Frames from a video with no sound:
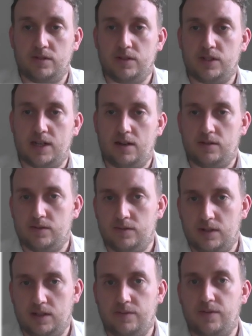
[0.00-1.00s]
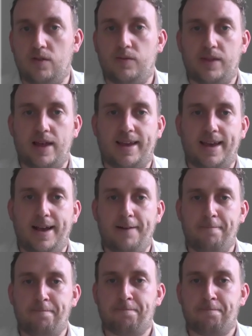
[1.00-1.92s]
the child and involved with their care.